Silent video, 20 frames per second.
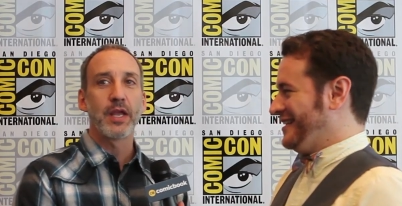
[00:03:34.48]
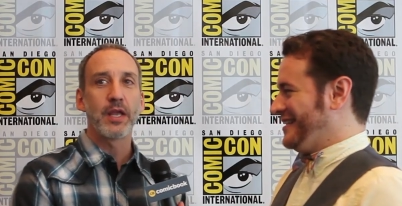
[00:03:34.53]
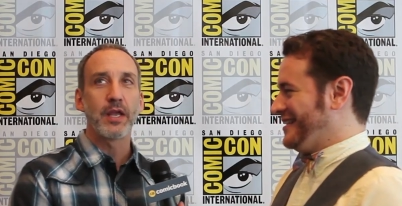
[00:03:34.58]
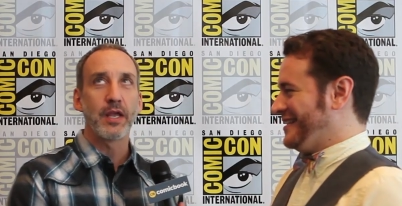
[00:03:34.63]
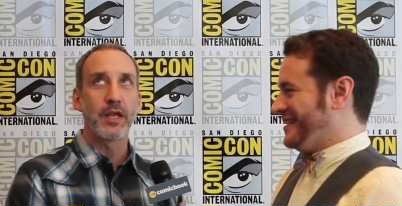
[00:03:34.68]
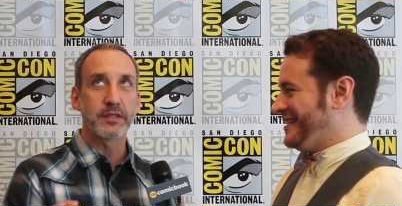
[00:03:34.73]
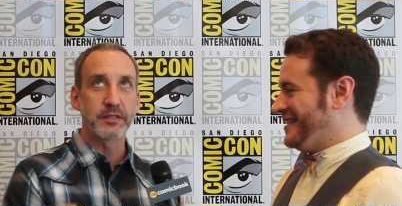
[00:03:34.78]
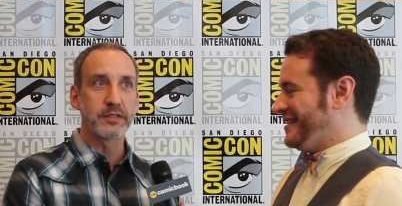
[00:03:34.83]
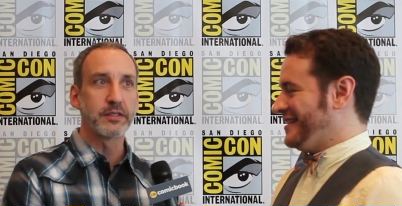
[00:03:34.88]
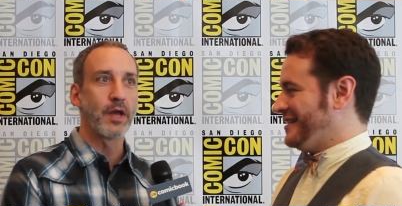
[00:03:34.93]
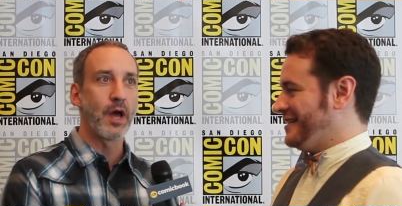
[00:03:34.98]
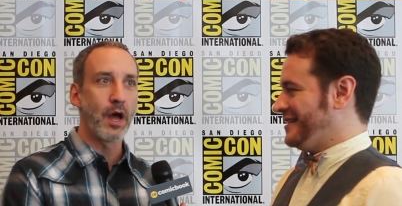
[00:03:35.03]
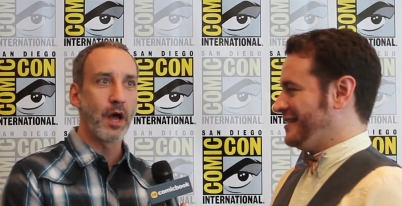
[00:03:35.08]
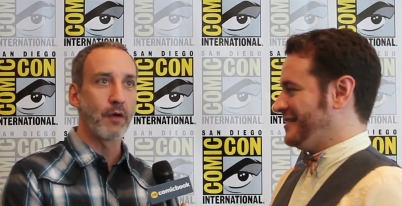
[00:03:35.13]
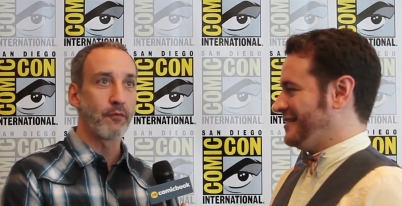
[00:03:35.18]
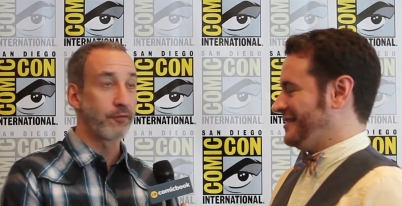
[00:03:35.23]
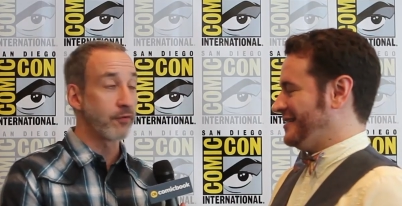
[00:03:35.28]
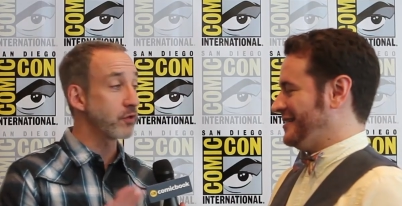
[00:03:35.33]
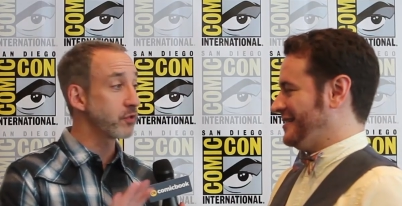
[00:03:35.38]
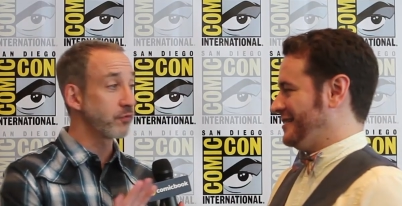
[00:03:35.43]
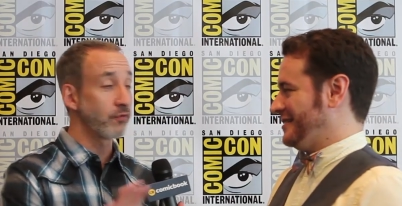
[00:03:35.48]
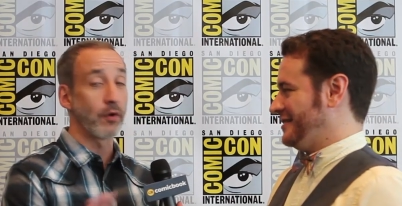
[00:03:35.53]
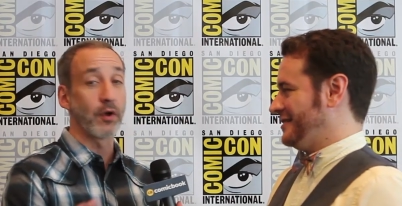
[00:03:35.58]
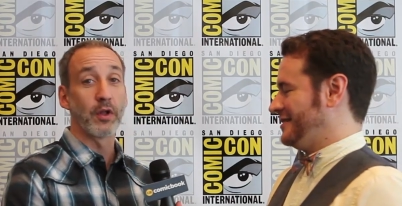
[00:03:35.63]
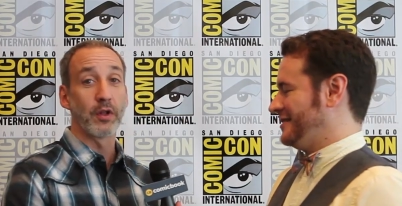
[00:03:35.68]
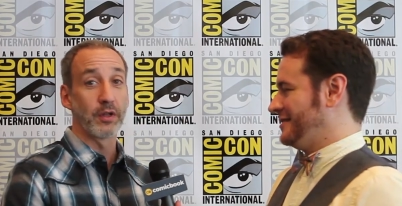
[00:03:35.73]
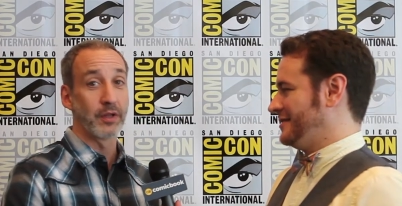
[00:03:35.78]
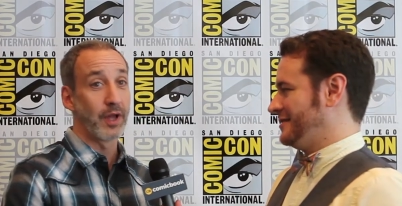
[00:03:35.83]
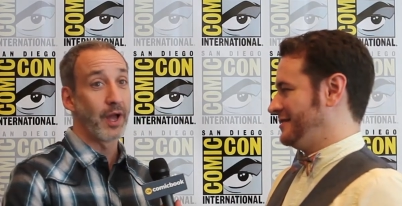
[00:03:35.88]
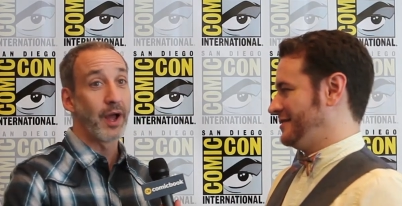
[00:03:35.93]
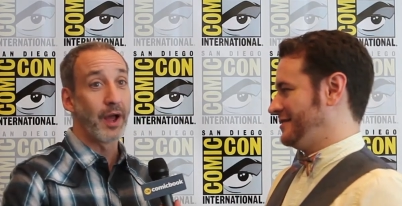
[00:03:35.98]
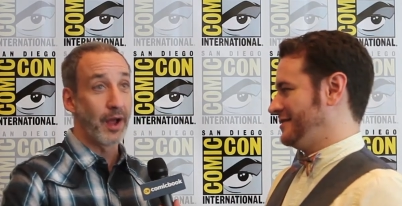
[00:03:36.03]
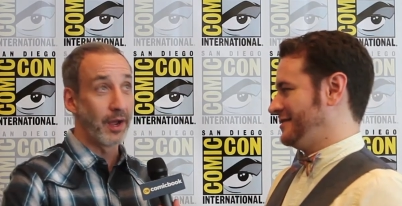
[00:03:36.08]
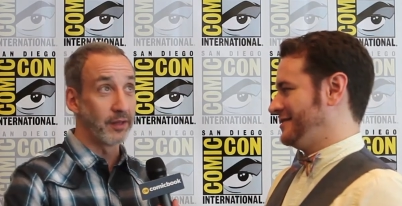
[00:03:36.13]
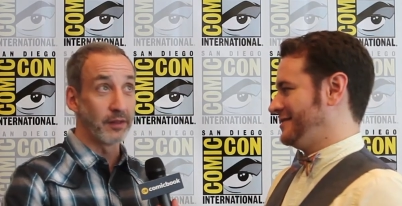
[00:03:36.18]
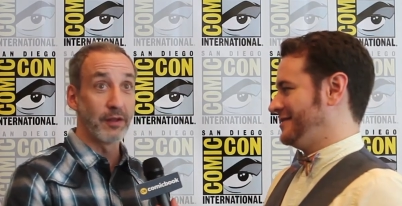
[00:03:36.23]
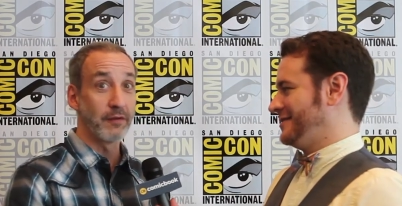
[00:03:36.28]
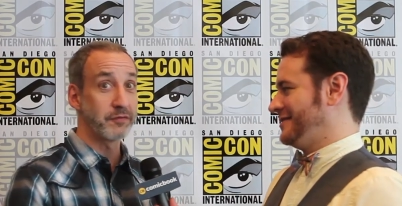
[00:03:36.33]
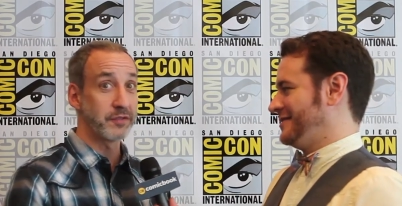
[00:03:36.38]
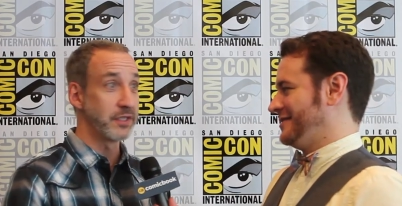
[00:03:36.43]
Speaker 1: It's not, first of all, I
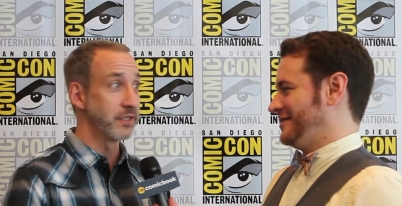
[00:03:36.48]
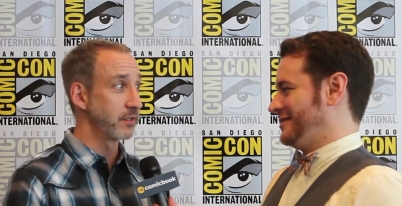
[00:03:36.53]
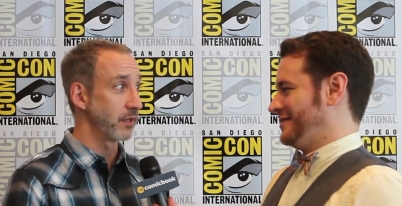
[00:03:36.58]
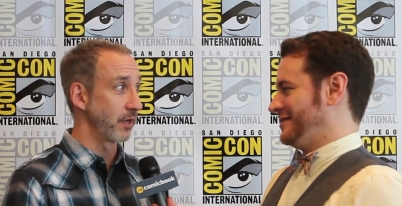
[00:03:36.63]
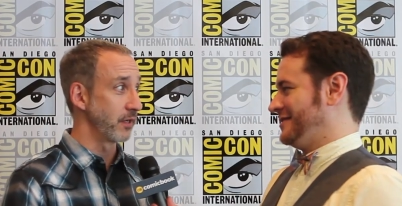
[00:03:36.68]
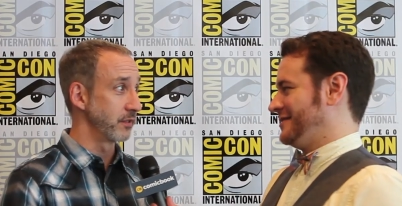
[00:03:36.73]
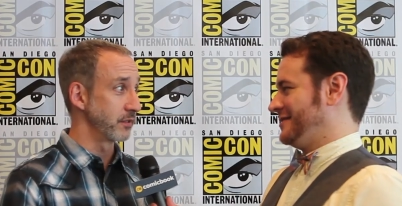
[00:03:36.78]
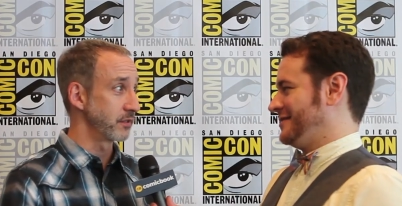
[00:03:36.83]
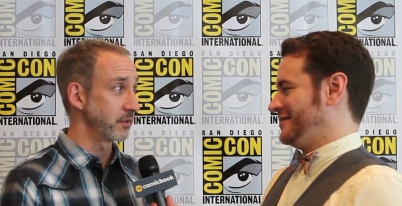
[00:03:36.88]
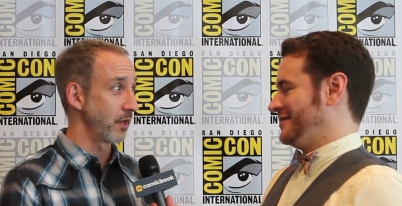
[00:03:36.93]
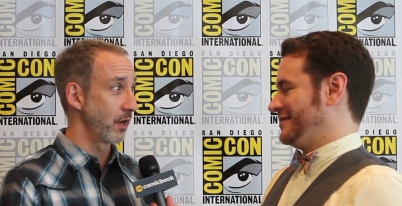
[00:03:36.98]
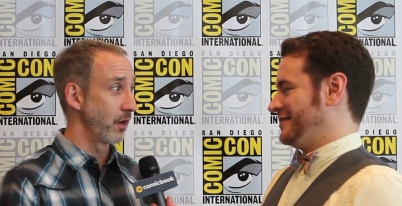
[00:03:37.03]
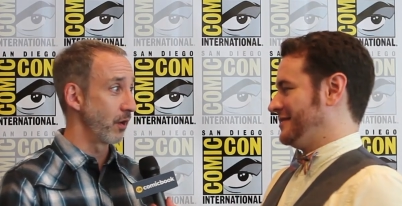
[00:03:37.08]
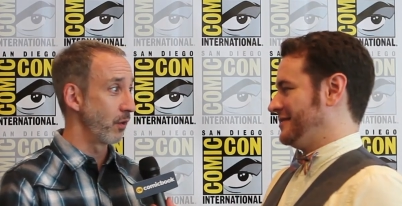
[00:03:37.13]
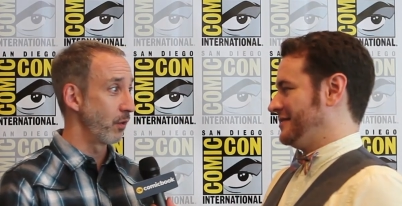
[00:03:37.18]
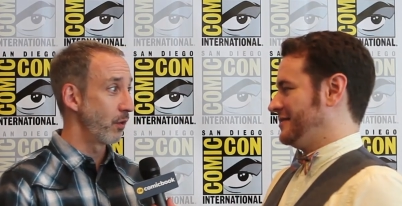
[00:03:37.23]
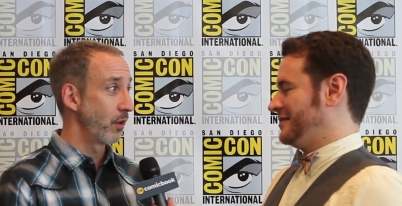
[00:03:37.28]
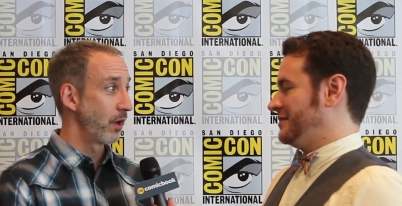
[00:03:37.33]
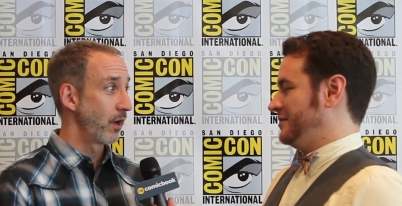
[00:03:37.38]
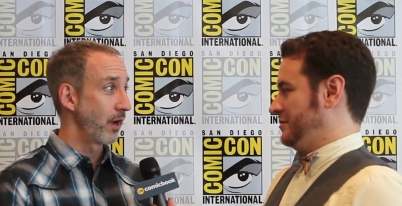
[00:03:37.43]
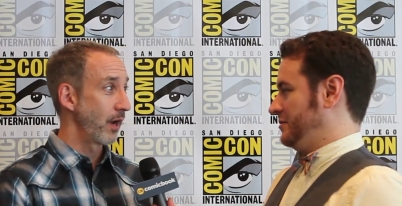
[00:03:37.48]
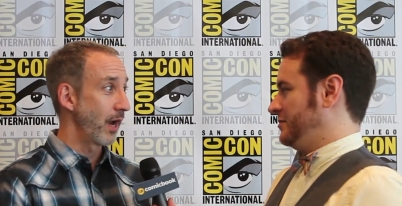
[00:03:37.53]
love Teen Titans Go.